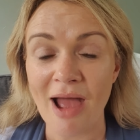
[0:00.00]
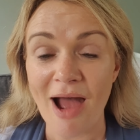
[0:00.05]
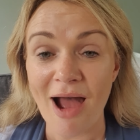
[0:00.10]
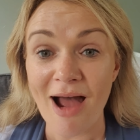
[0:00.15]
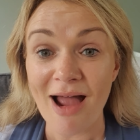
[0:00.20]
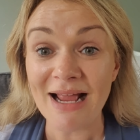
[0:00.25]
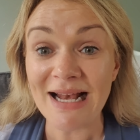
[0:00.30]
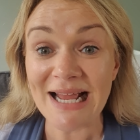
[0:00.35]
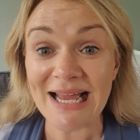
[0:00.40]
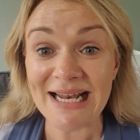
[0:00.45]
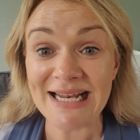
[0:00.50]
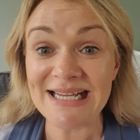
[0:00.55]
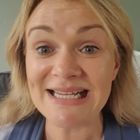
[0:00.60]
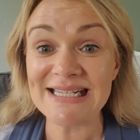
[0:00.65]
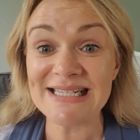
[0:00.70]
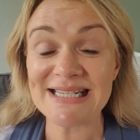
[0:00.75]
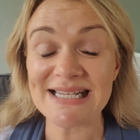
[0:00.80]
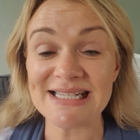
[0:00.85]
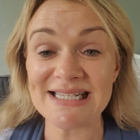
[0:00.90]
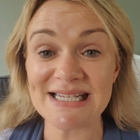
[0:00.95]
Hi
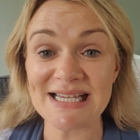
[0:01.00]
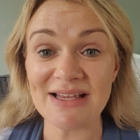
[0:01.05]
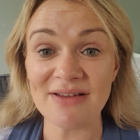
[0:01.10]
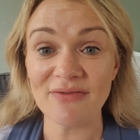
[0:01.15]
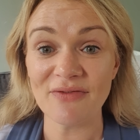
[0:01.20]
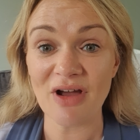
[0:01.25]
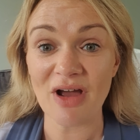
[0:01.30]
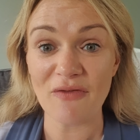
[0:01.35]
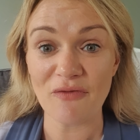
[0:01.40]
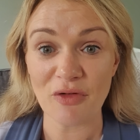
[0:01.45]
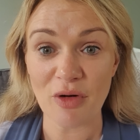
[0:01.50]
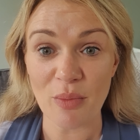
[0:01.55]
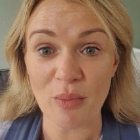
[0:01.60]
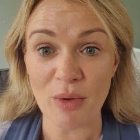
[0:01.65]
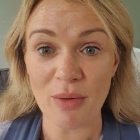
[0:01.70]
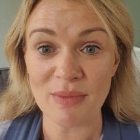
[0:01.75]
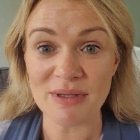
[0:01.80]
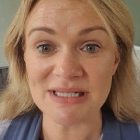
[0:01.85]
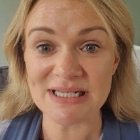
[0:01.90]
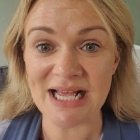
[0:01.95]
ladies, it's Aoife from
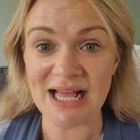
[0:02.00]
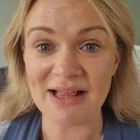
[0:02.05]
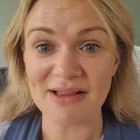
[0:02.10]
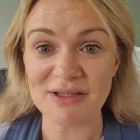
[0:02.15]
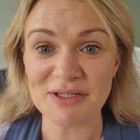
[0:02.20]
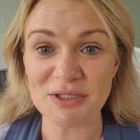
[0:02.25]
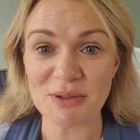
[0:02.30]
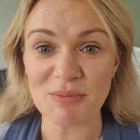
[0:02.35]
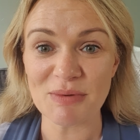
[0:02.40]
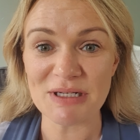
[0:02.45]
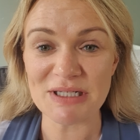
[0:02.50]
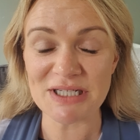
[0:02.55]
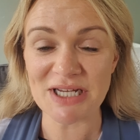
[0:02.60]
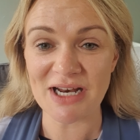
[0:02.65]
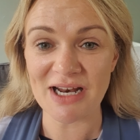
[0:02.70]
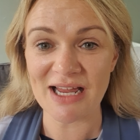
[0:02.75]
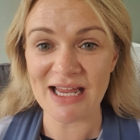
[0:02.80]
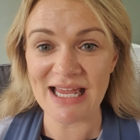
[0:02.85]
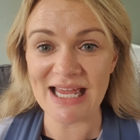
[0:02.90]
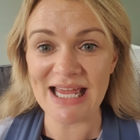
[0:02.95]

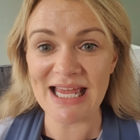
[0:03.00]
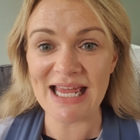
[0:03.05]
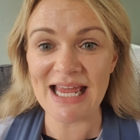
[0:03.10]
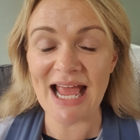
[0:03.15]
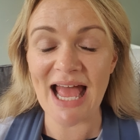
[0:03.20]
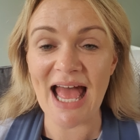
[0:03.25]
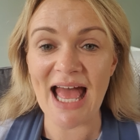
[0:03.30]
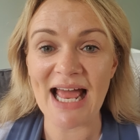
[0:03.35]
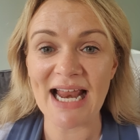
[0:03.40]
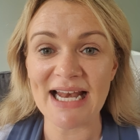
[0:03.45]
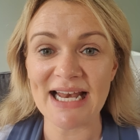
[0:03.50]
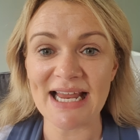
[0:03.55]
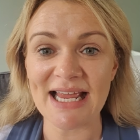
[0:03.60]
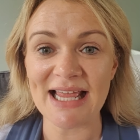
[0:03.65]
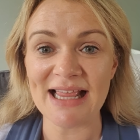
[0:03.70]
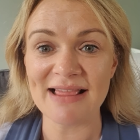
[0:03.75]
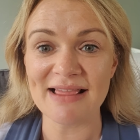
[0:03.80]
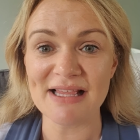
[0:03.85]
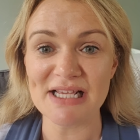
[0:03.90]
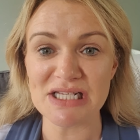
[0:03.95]
womenshealthdublin.ie, and
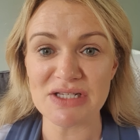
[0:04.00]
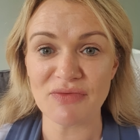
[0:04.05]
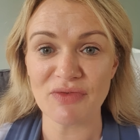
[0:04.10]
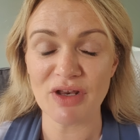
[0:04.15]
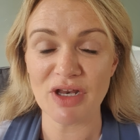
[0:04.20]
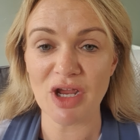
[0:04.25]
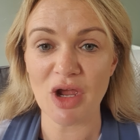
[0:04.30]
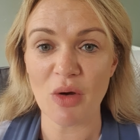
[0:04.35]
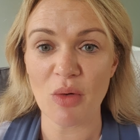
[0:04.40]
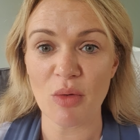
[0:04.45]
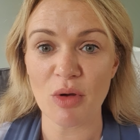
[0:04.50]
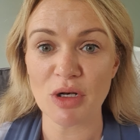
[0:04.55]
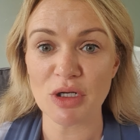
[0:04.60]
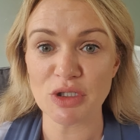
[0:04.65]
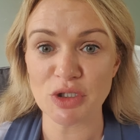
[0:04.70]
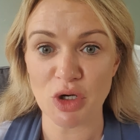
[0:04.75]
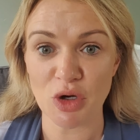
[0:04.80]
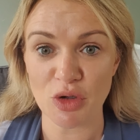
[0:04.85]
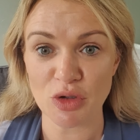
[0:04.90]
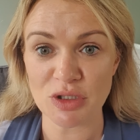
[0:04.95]
in this video I'm going to
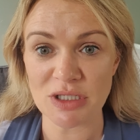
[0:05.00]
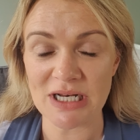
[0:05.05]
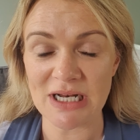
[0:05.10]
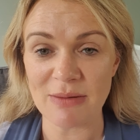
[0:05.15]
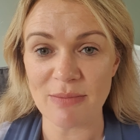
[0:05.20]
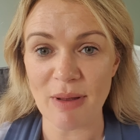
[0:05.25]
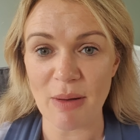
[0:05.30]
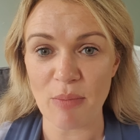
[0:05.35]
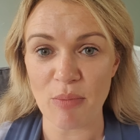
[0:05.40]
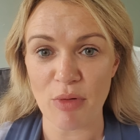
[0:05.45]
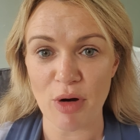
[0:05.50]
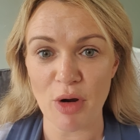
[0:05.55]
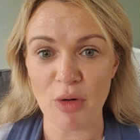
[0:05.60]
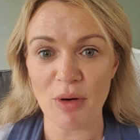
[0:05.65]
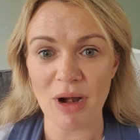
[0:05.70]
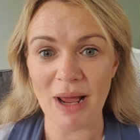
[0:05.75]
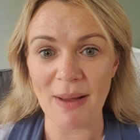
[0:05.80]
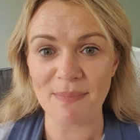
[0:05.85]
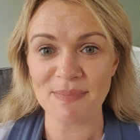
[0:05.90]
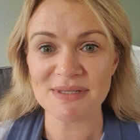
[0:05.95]
talk to you a little about
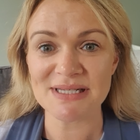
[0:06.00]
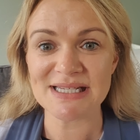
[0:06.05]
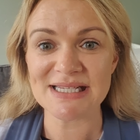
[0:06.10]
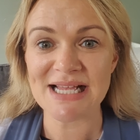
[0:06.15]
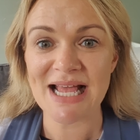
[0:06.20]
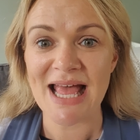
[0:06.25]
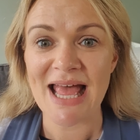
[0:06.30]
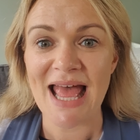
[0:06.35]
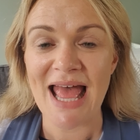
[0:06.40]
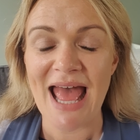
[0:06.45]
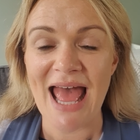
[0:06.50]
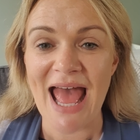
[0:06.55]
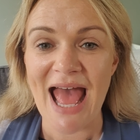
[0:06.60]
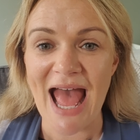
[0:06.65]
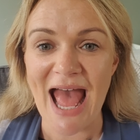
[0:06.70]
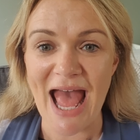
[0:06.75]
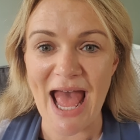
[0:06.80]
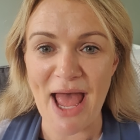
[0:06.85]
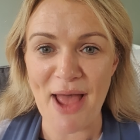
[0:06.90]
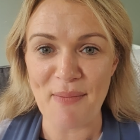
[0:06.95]
prolapse.
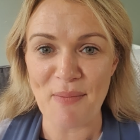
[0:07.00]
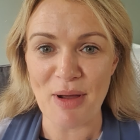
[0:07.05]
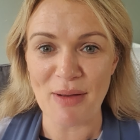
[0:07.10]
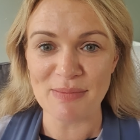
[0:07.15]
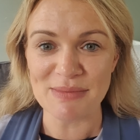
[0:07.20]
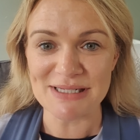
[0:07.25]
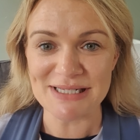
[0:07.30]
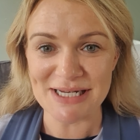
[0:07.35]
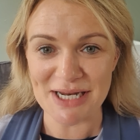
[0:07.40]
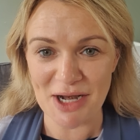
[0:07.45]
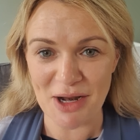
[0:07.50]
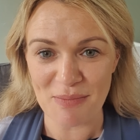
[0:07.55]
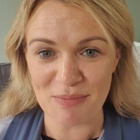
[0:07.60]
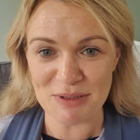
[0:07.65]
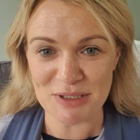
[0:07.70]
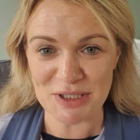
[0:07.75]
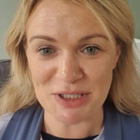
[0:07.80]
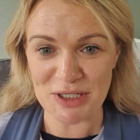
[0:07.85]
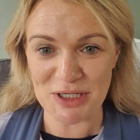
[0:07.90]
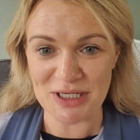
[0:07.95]
I'm still on
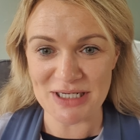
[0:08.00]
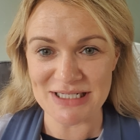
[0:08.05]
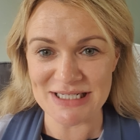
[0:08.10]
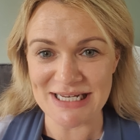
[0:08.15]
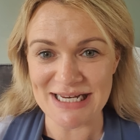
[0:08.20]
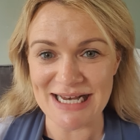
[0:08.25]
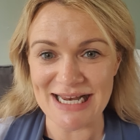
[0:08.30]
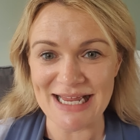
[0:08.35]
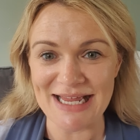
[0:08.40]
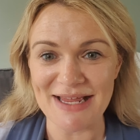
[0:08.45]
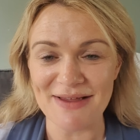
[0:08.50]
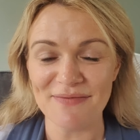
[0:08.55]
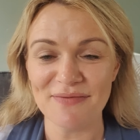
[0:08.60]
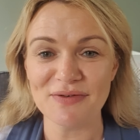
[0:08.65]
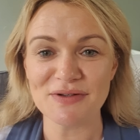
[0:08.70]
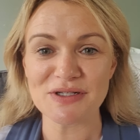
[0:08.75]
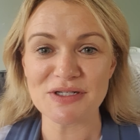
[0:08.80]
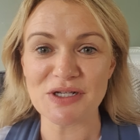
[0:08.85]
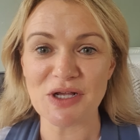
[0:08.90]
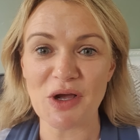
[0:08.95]
maternity leave,
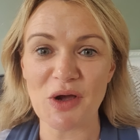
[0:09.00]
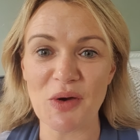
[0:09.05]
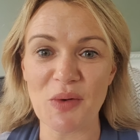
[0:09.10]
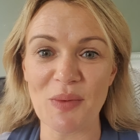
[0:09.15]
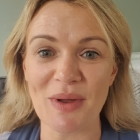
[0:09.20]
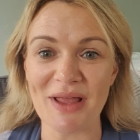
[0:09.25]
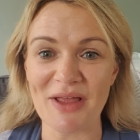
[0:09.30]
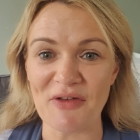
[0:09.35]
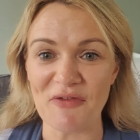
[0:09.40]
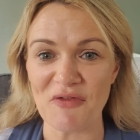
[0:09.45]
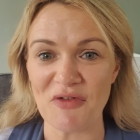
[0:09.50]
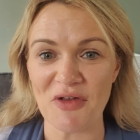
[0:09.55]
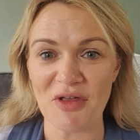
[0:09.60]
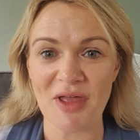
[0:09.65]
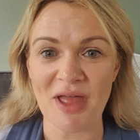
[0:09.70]
so if